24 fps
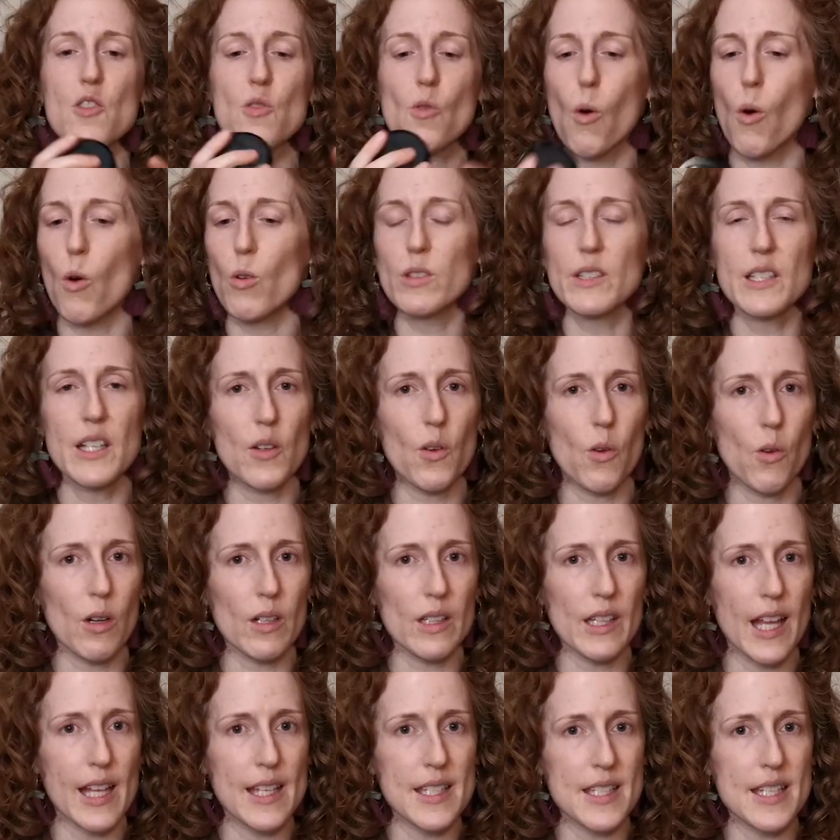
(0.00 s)
your old
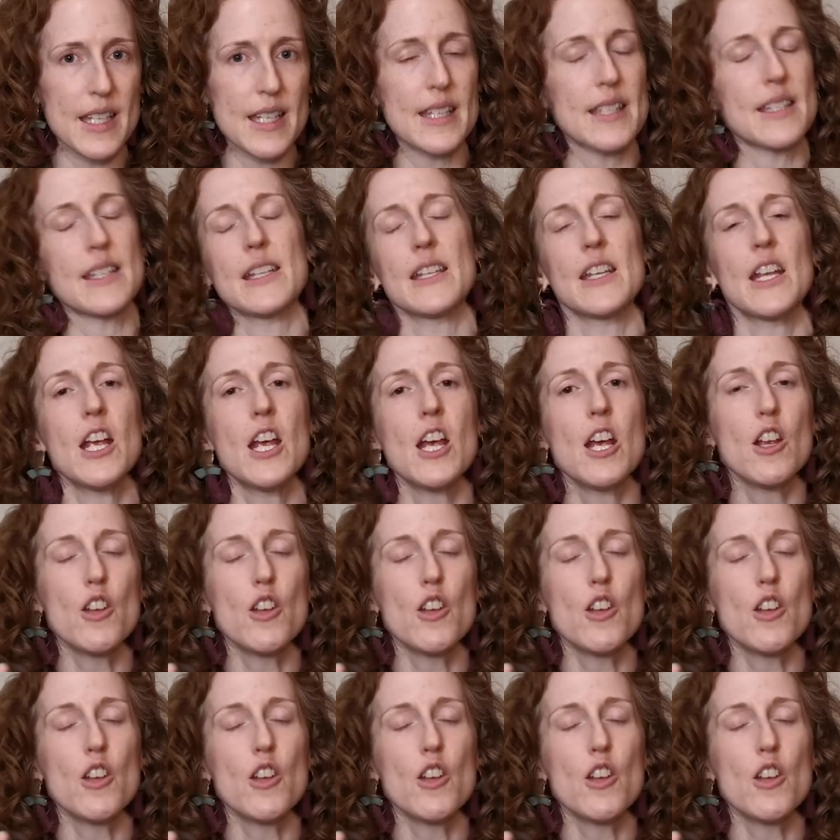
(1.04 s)
Nikkor lenses and